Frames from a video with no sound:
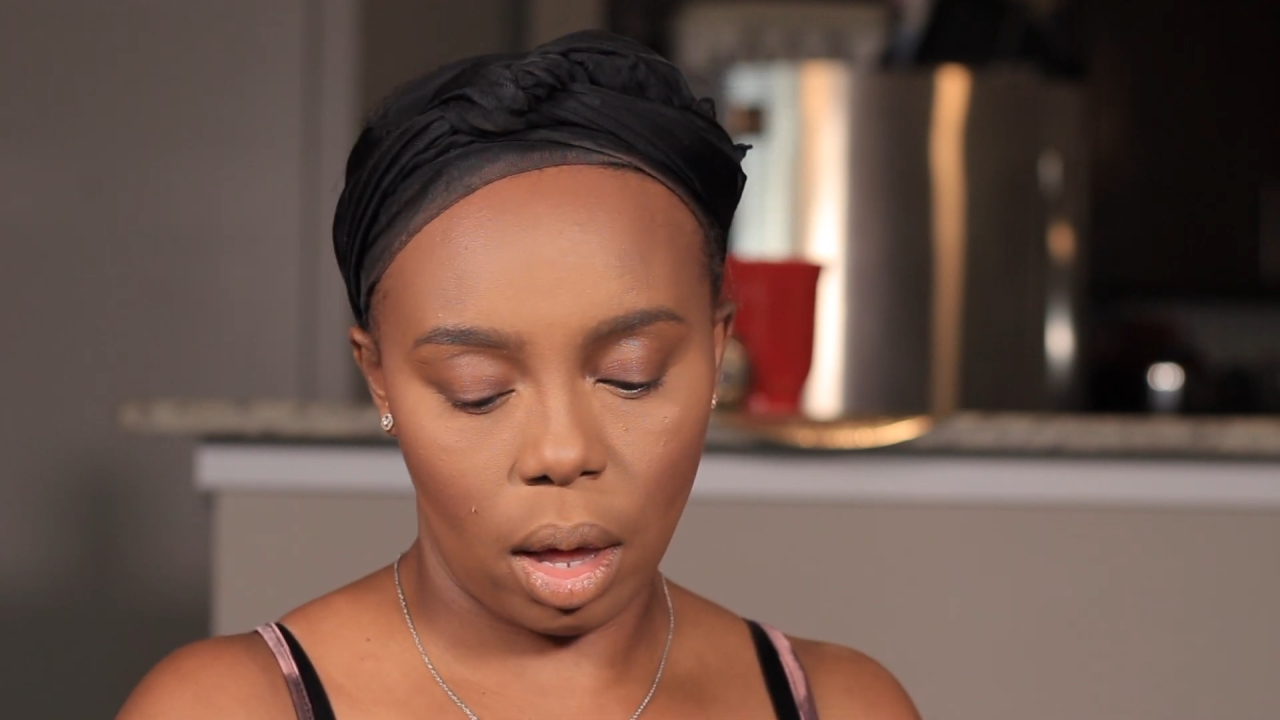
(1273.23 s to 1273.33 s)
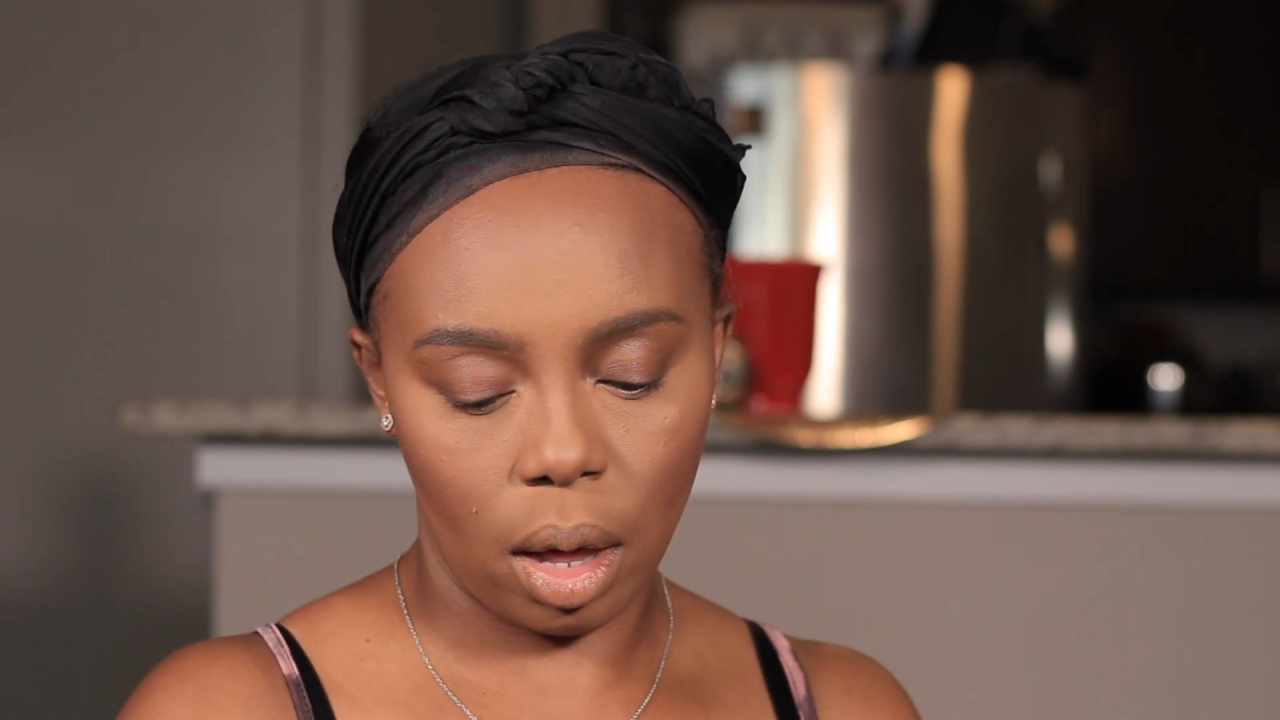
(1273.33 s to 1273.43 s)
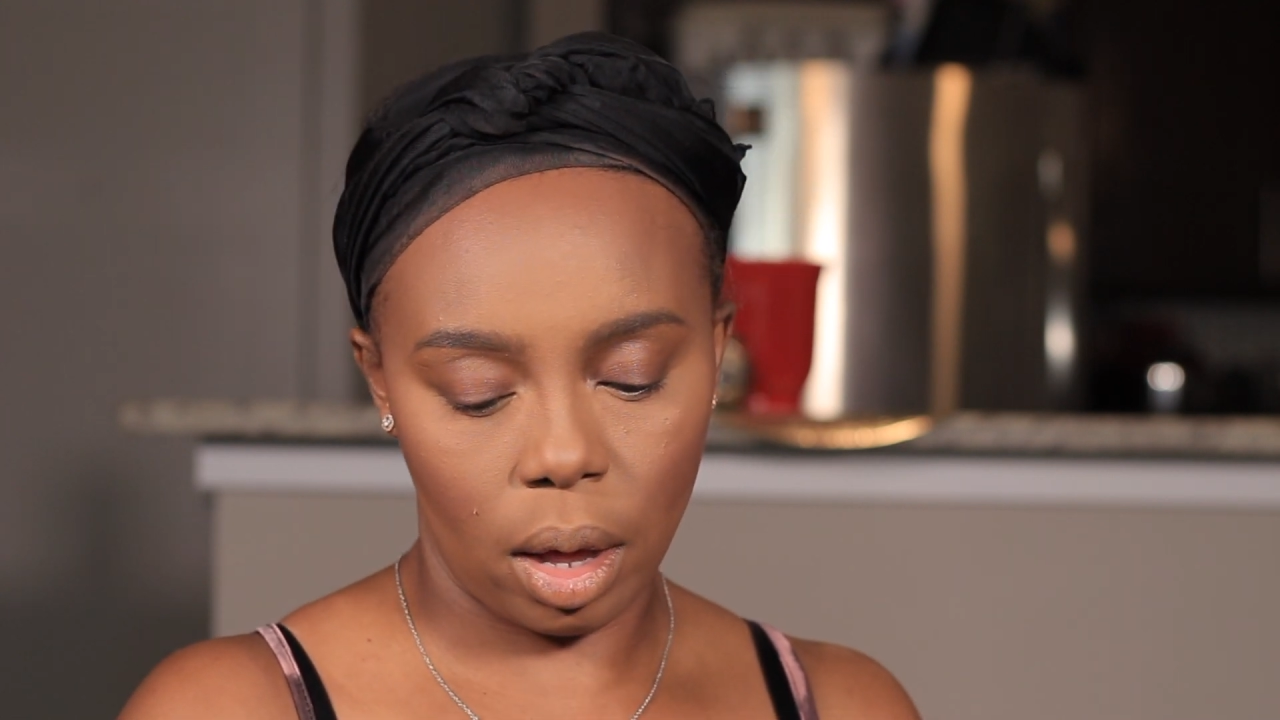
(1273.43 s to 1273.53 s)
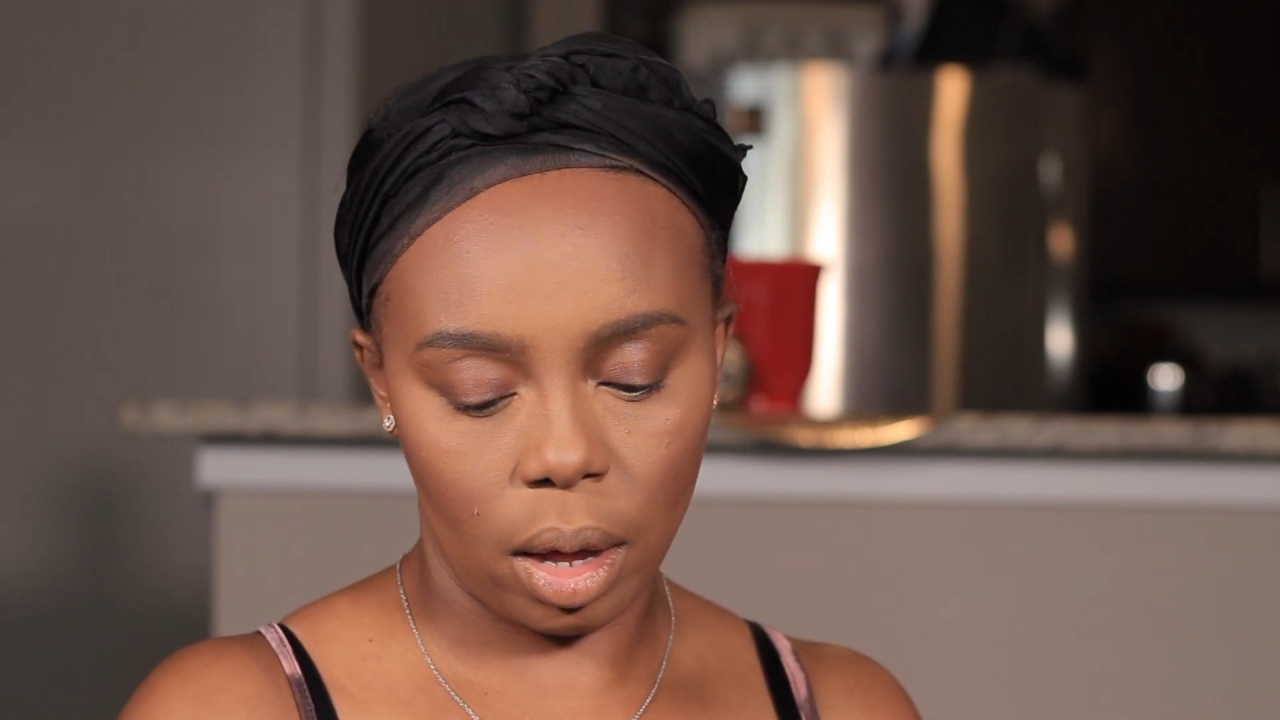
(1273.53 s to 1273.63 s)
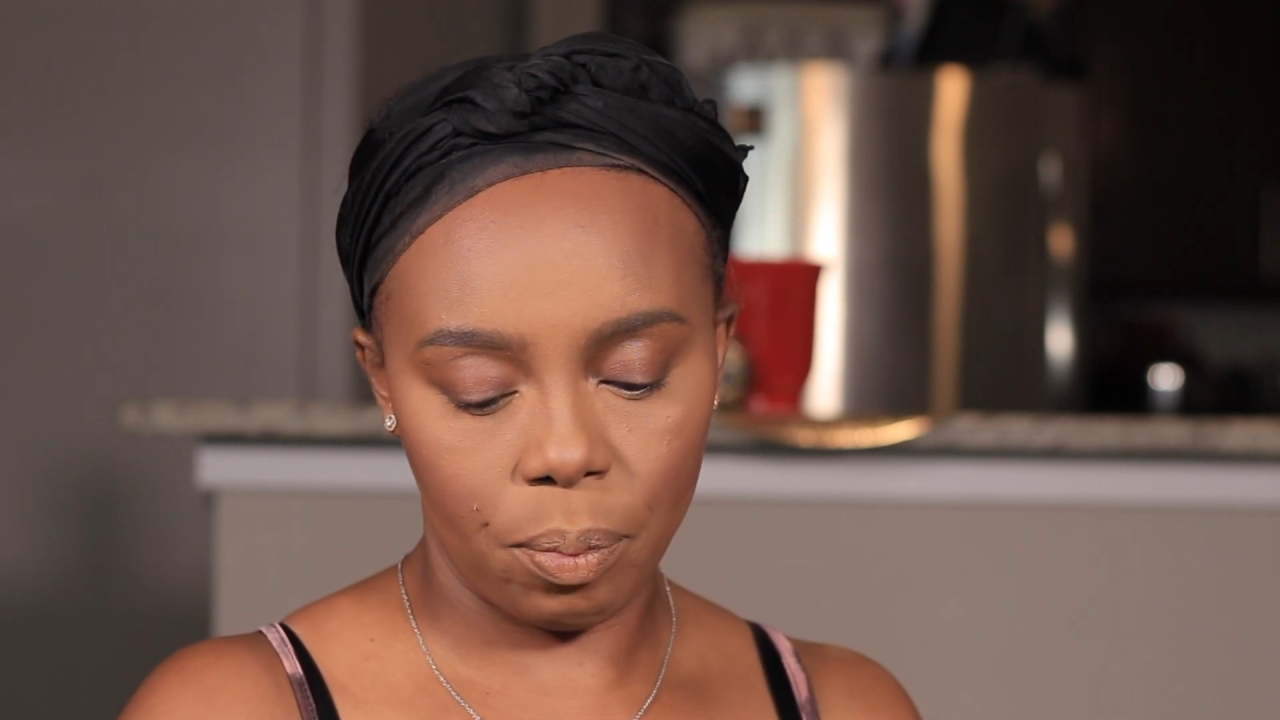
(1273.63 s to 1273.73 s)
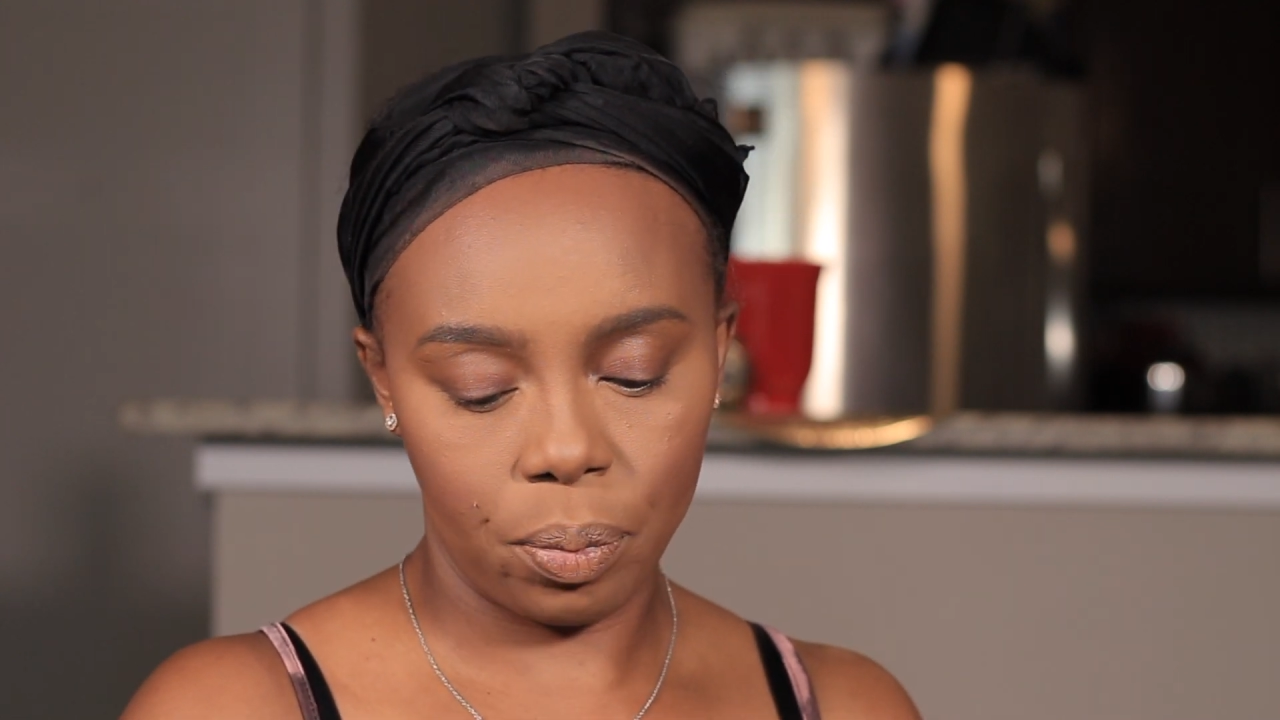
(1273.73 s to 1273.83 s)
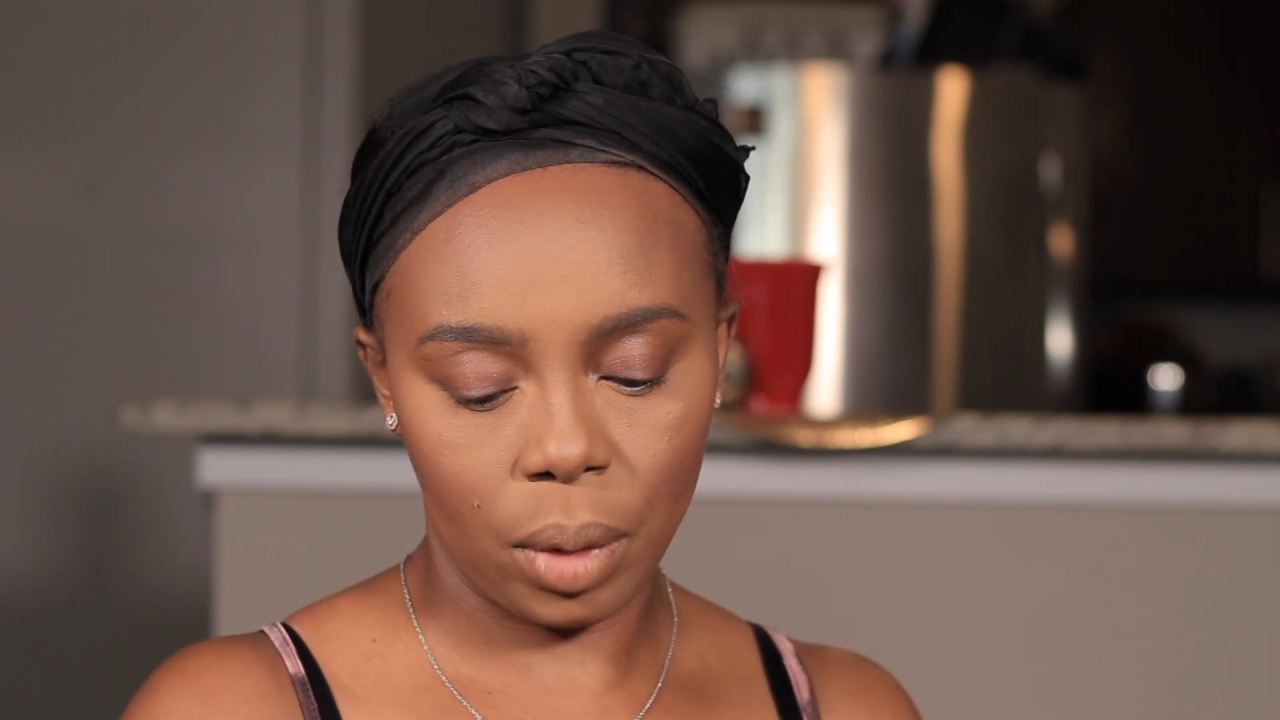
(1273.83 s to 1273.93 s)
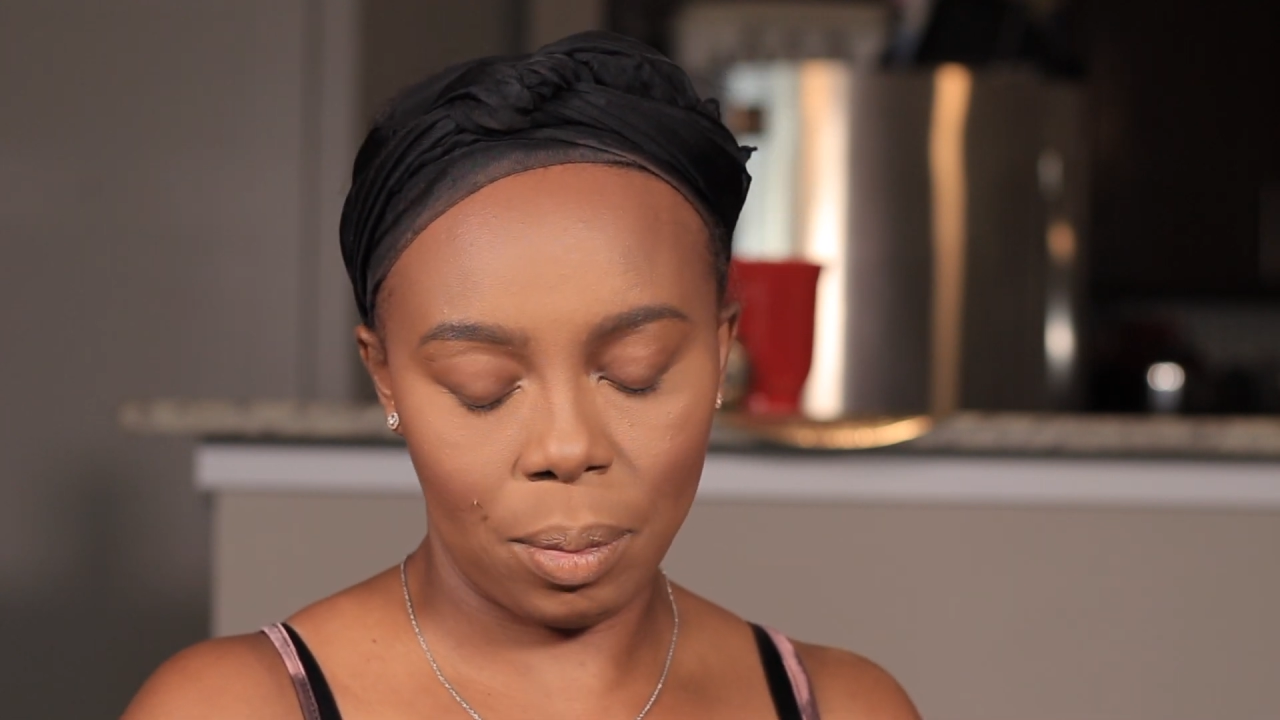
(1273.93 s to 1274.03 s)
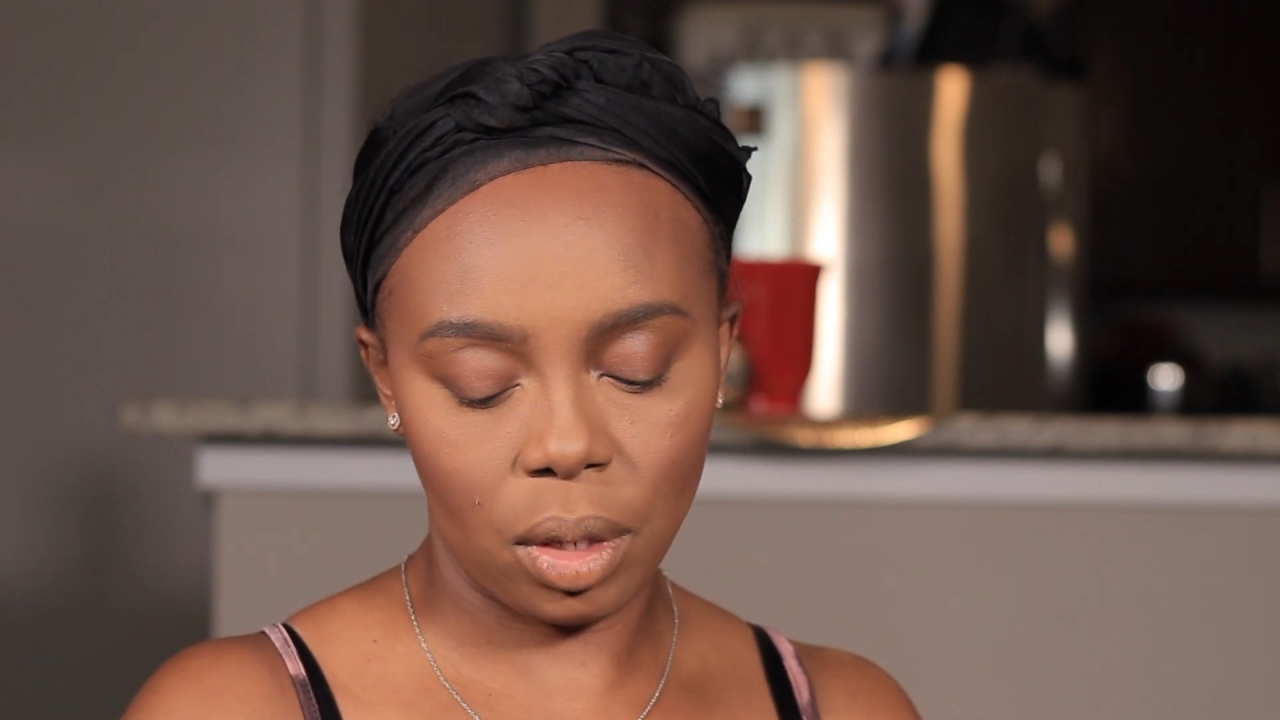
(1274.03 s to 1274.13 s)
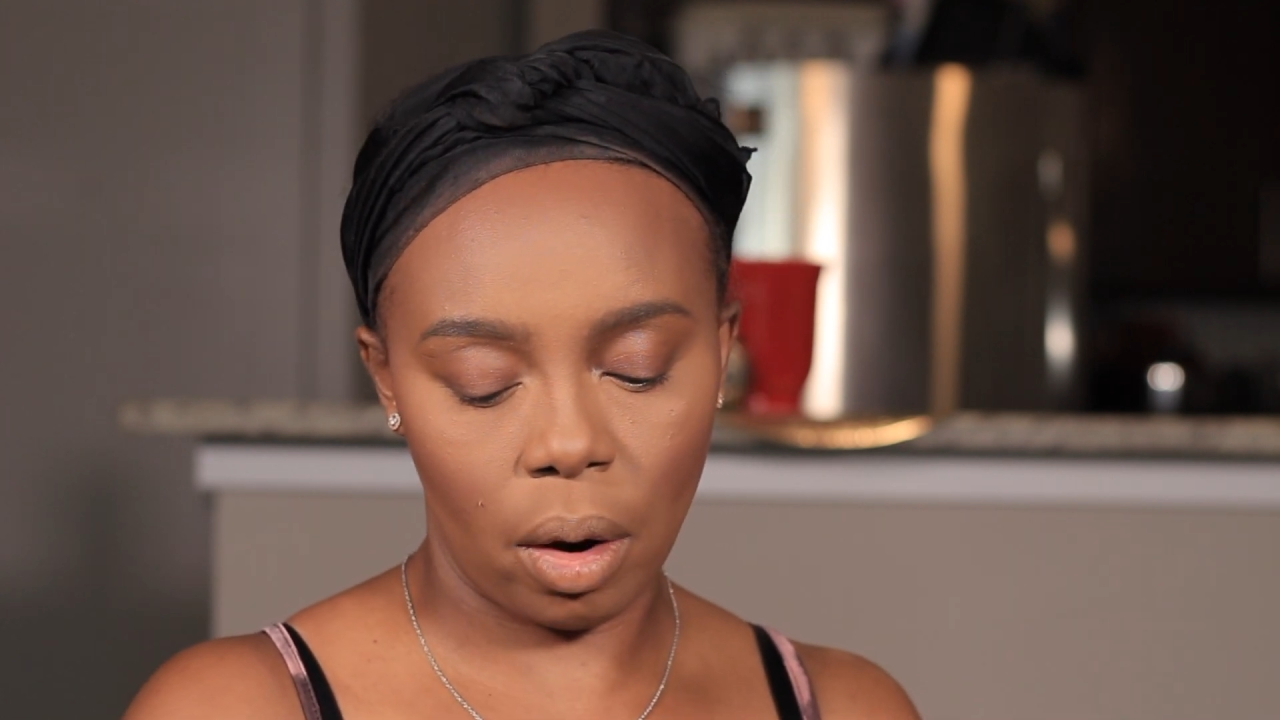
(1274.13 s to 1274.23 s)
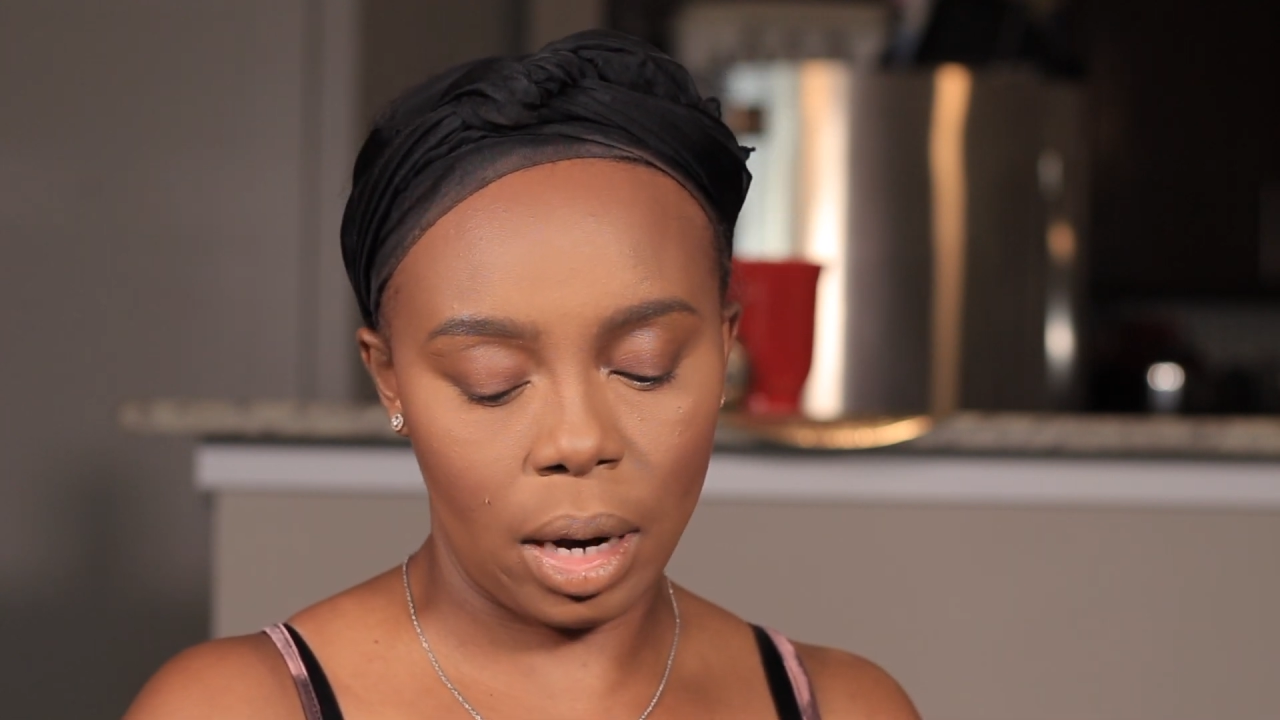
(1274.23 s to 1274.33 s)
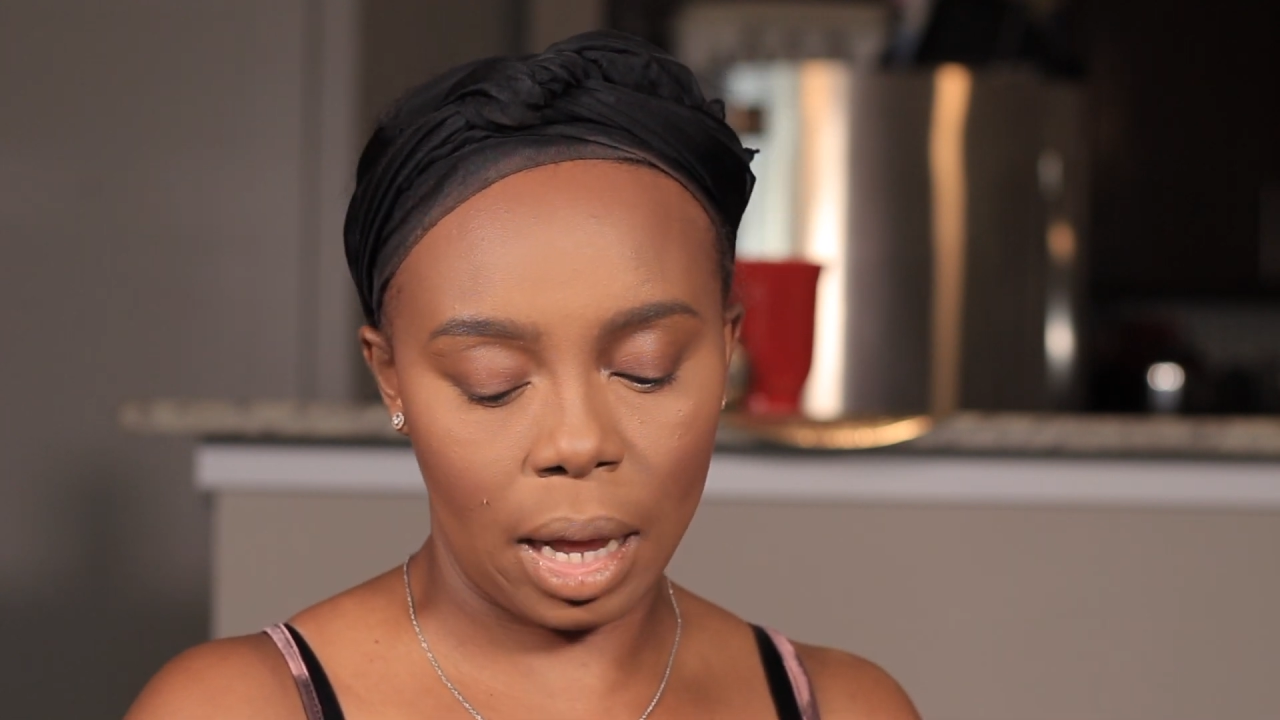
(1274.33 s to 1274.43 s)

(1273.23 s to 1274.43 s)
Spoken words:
I'm sorry,